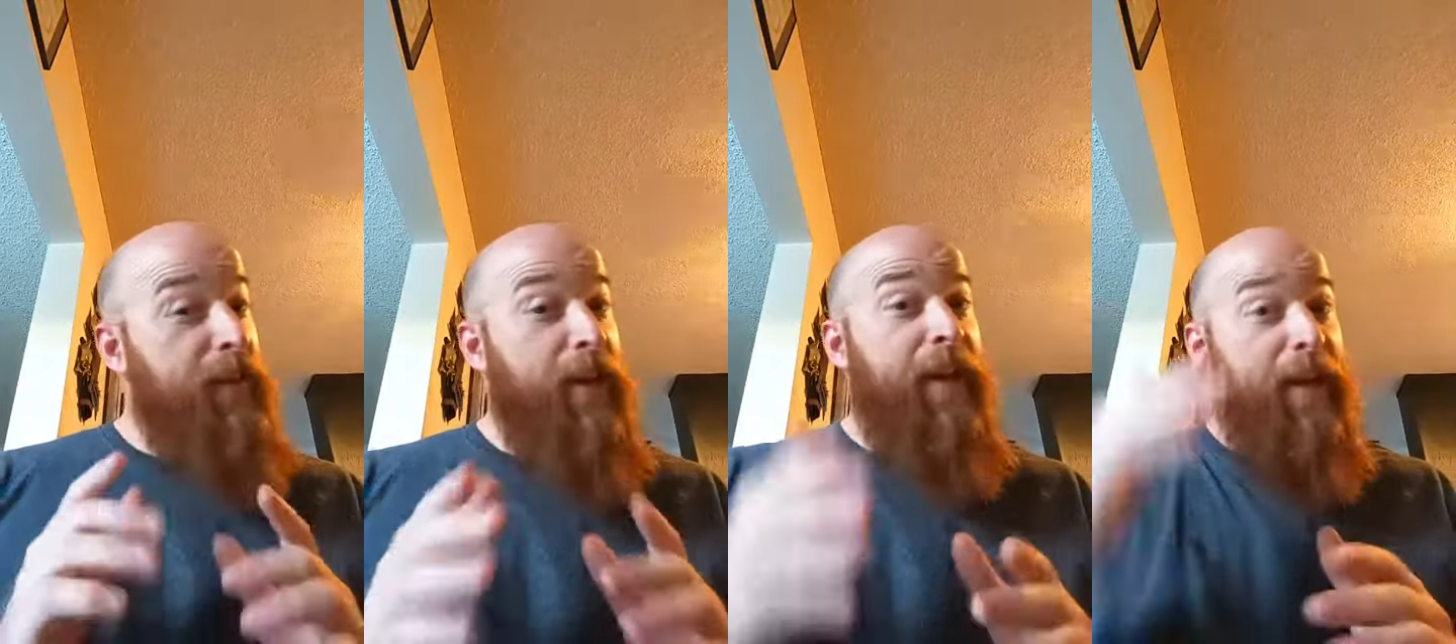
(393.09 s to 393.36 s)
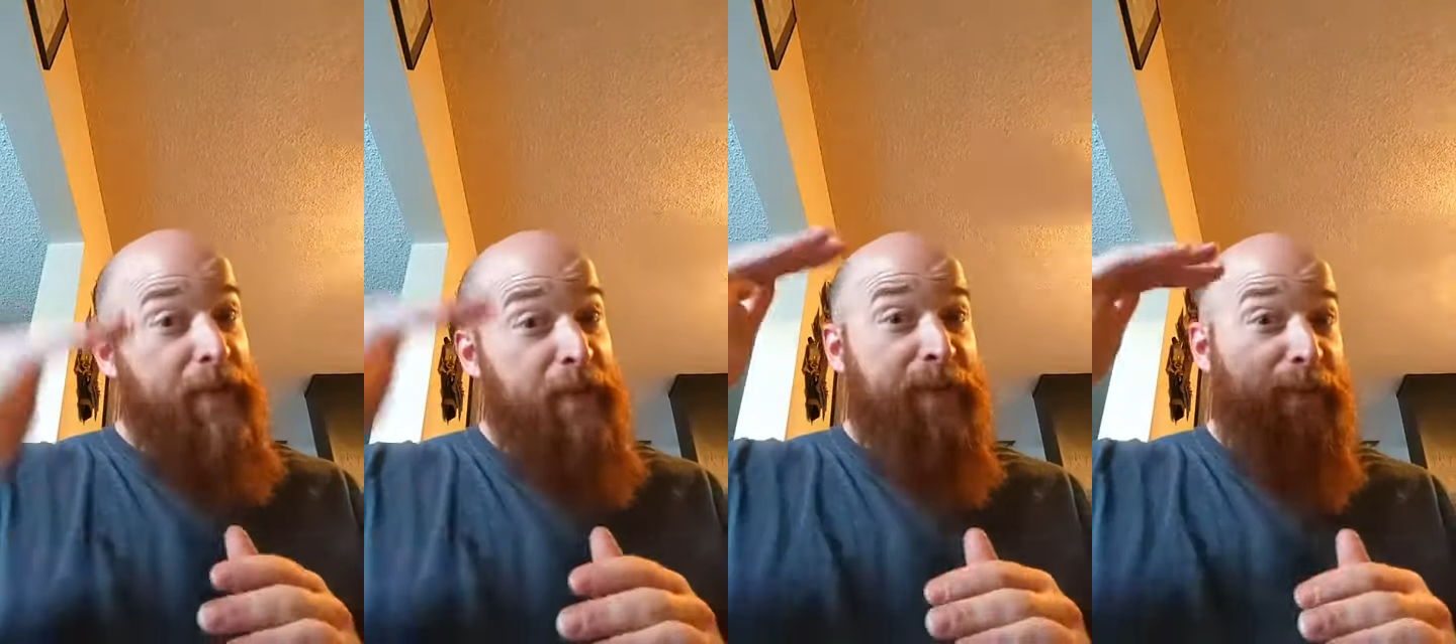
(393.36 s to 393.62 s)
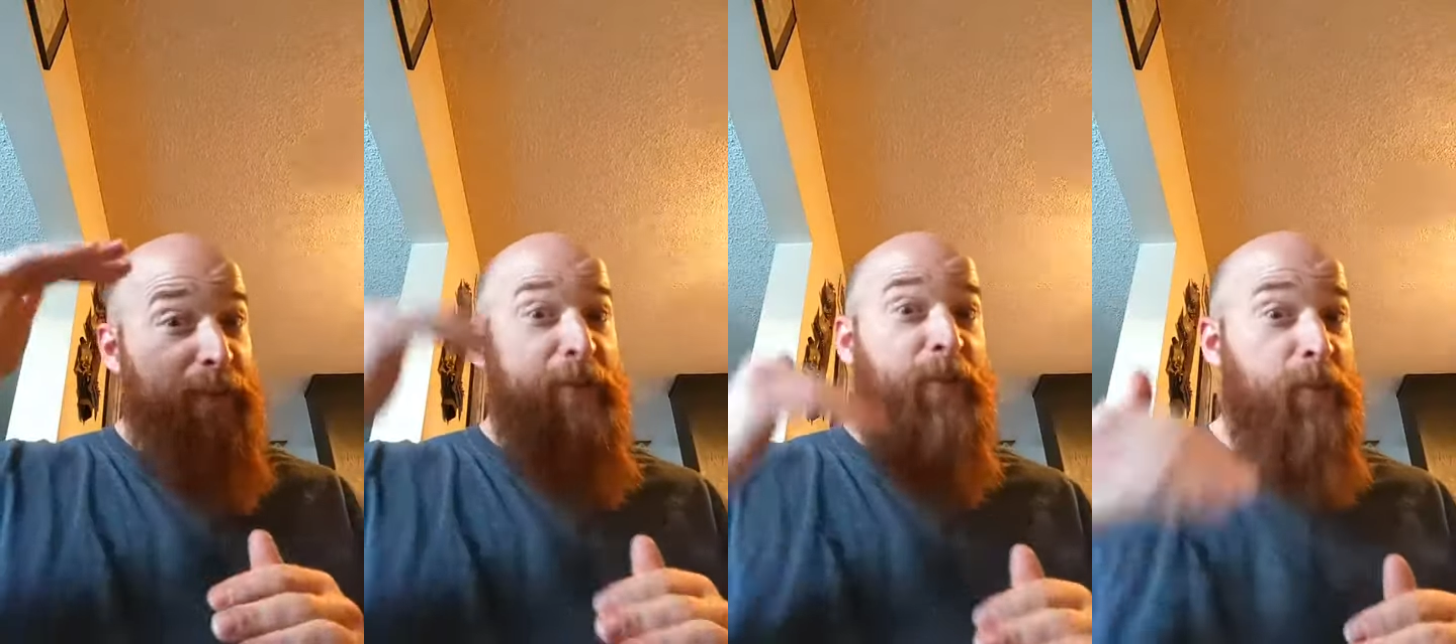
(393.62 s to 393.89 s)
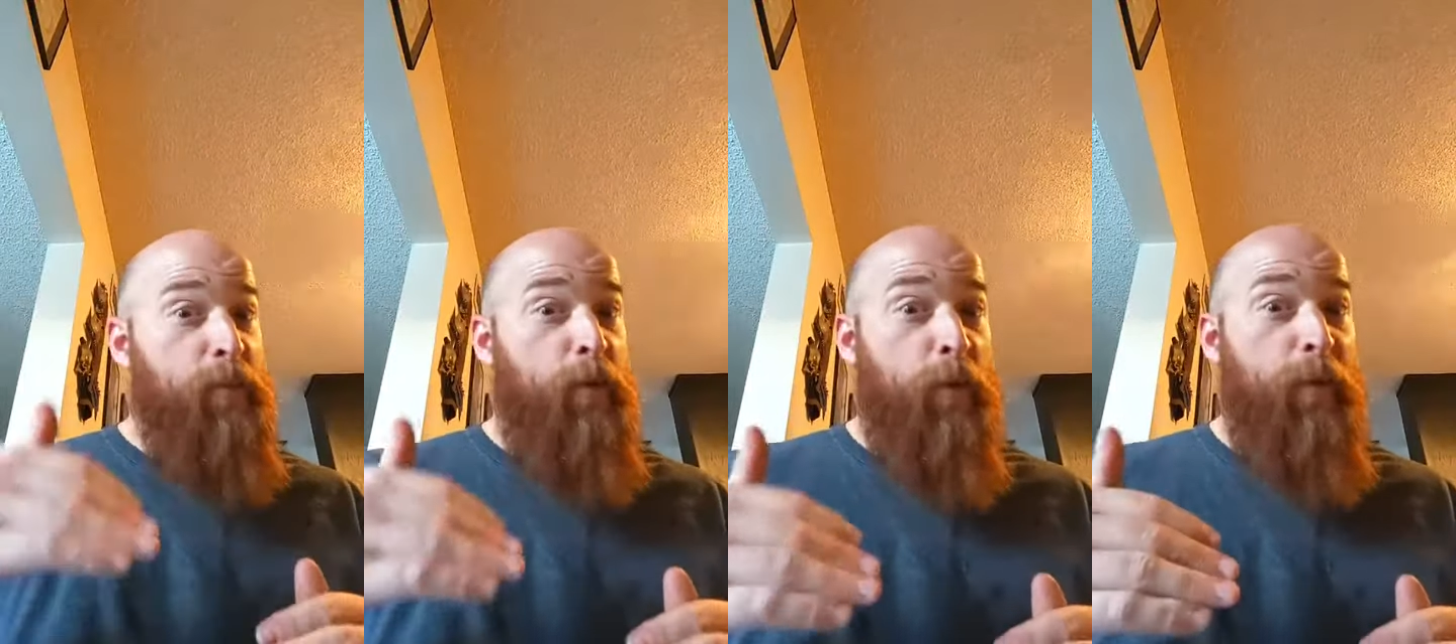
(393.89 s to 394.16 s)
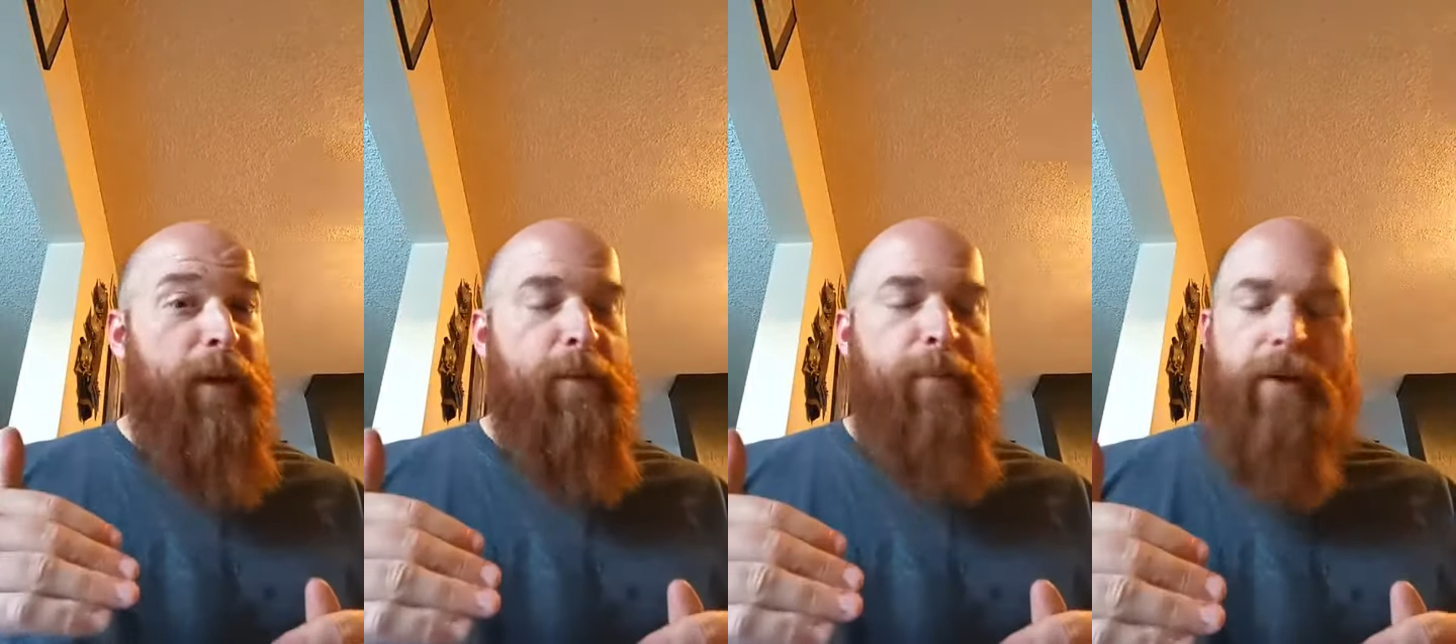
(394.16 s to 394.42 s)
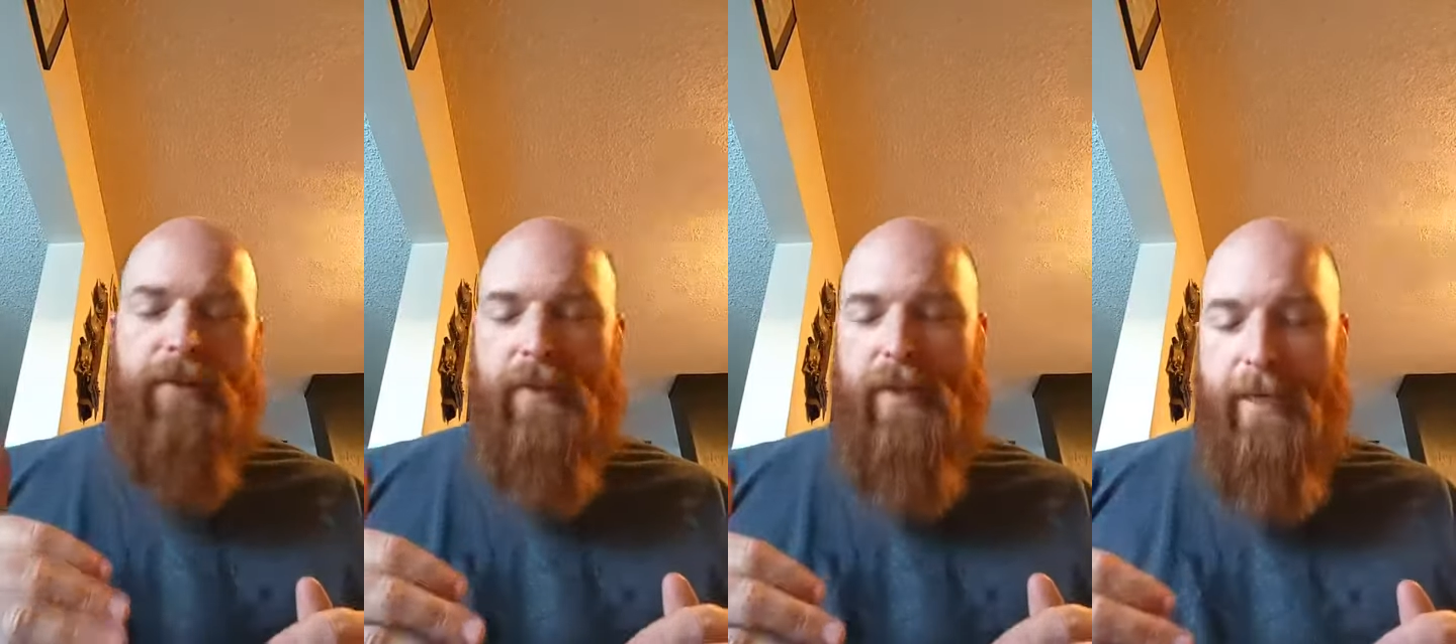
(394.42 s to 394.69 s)
again, this is where we get
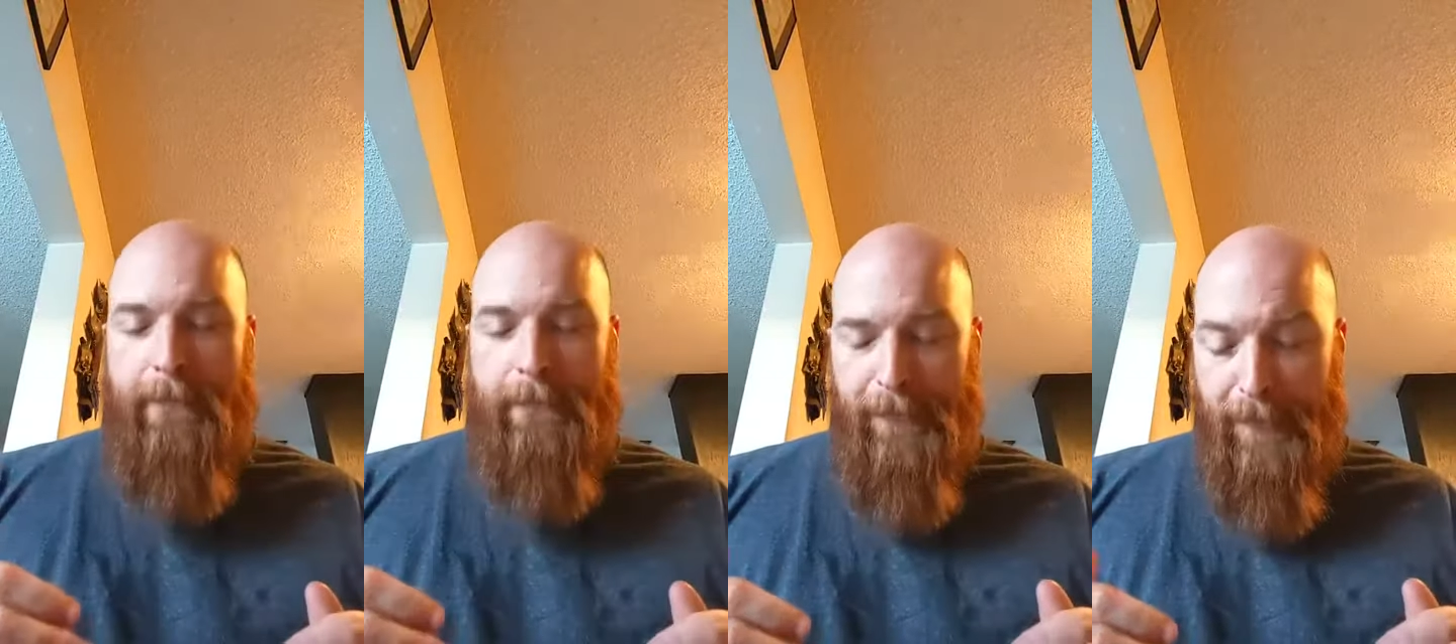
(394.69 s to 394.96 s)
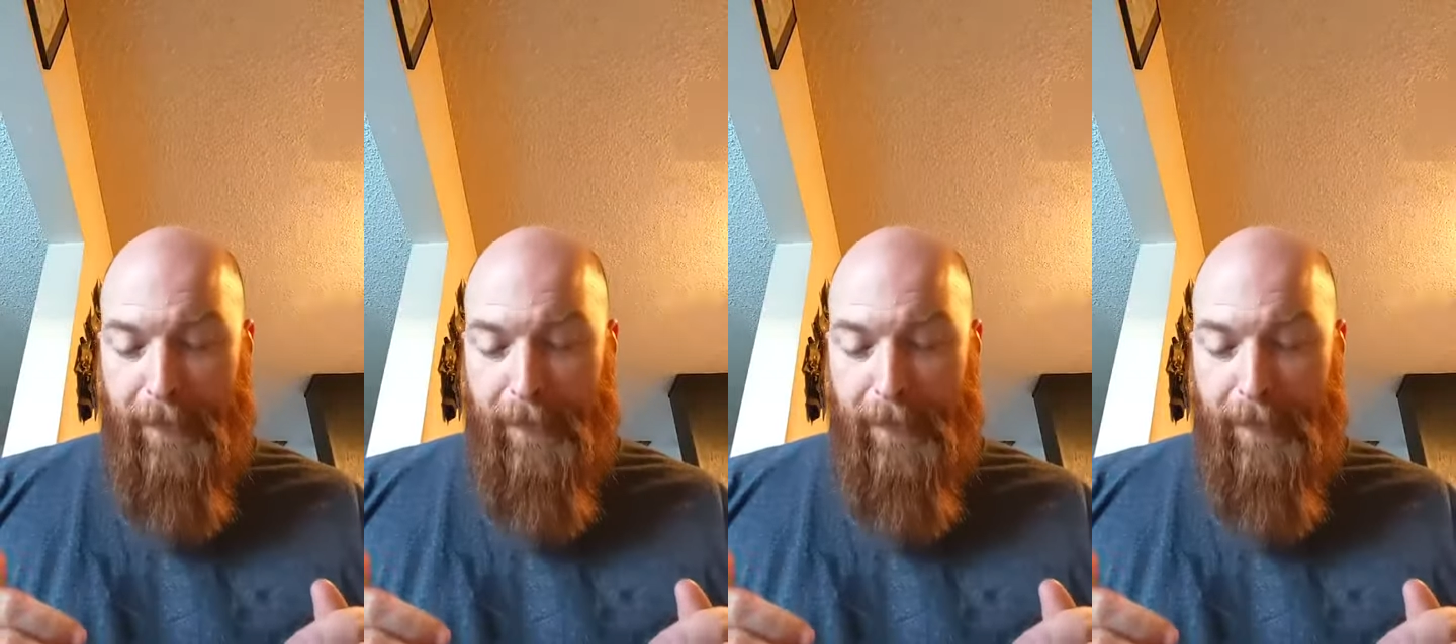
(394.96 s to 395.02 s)
balls deep.